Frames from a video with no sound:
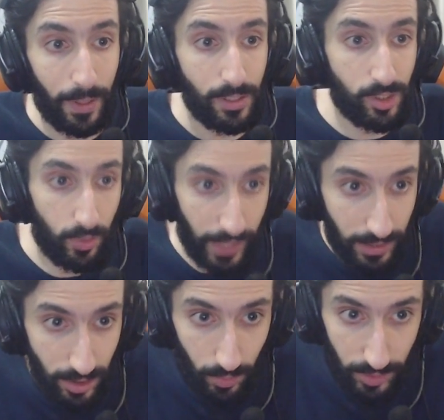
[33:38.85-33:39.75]
So
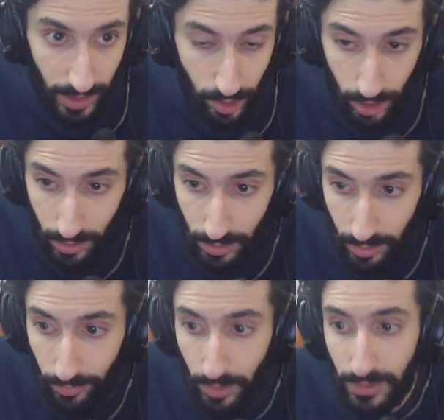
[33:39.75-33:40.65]
that's the rotation
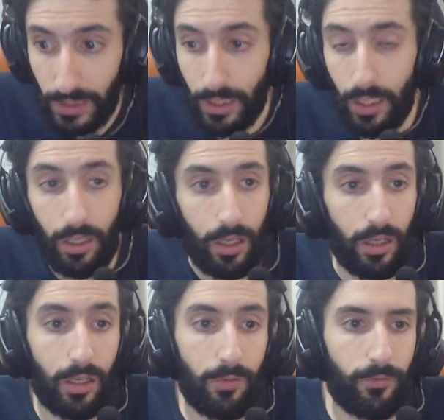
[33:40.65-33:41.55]
difficulty
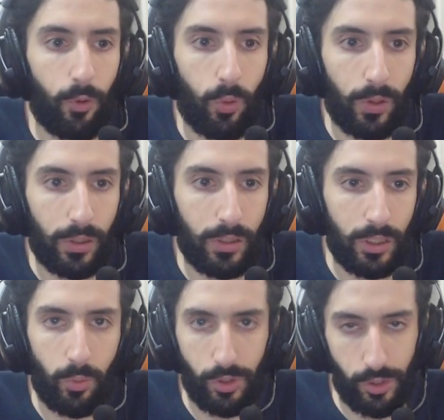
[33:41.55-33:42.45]
uh, for
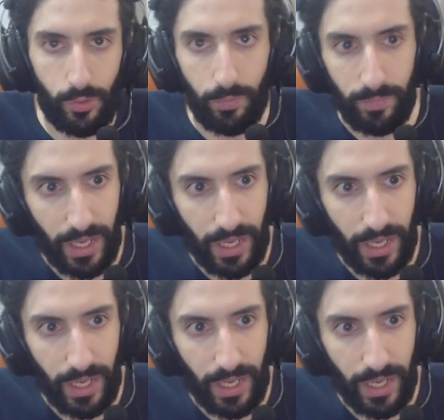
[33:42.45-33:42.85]
Guild Wars 2.